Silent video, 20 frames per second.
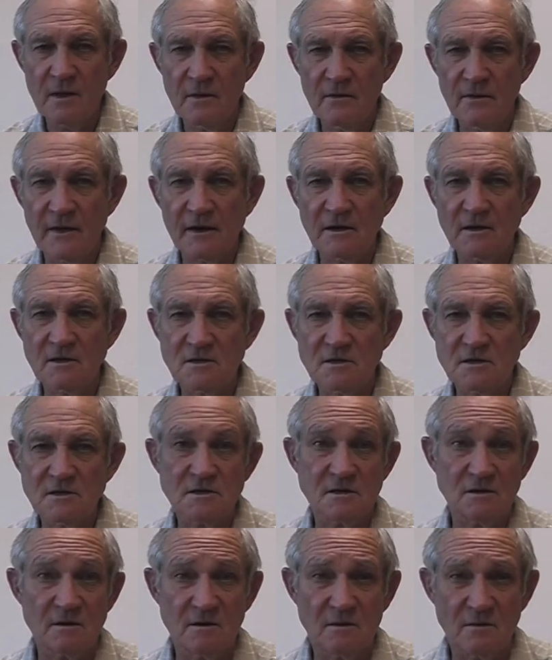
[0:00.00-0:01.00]
that
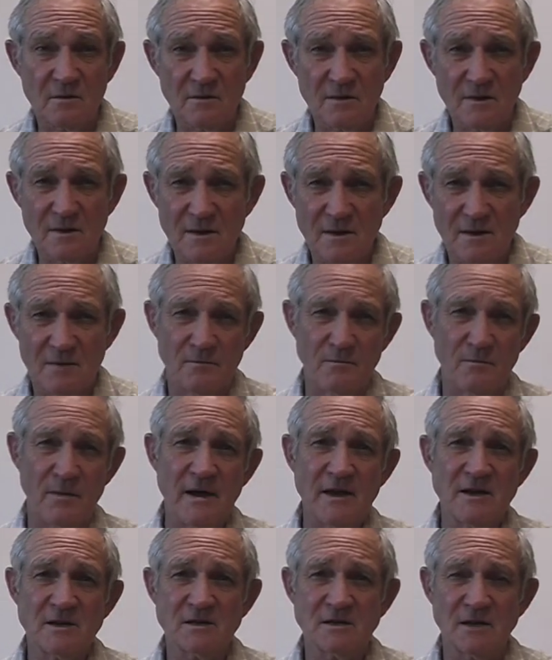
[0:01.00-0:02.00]
is
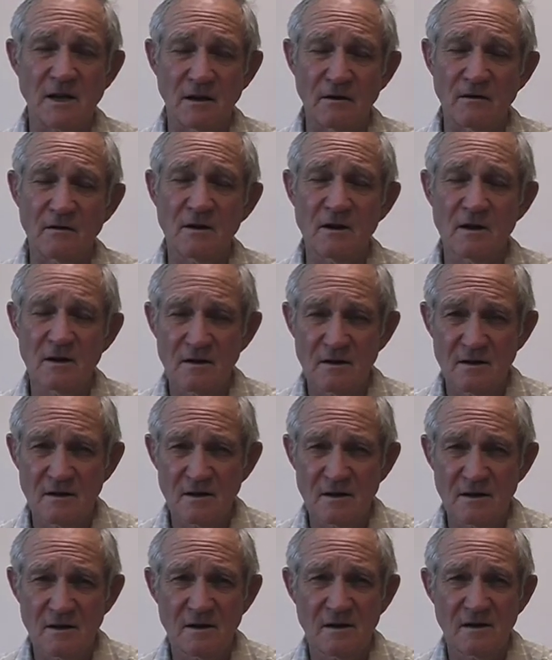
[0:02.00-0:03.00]
based in
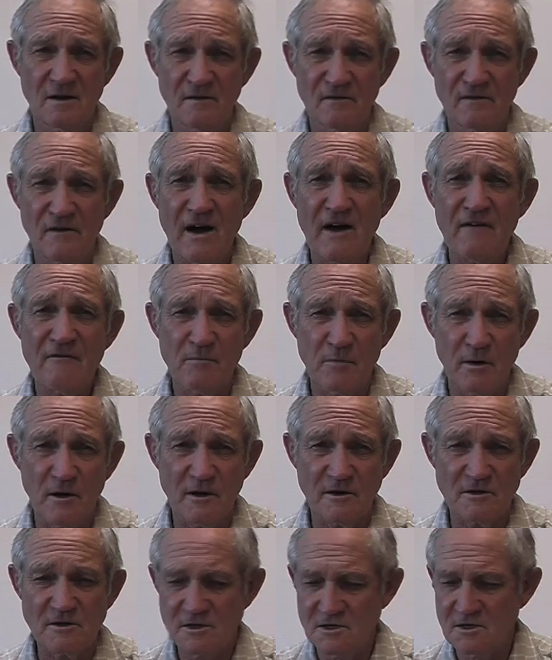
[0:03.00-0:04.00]
5
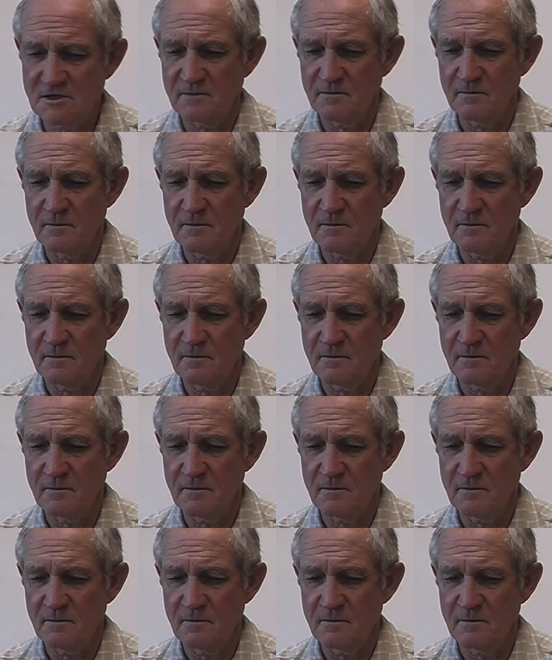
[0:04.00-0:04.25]
parts.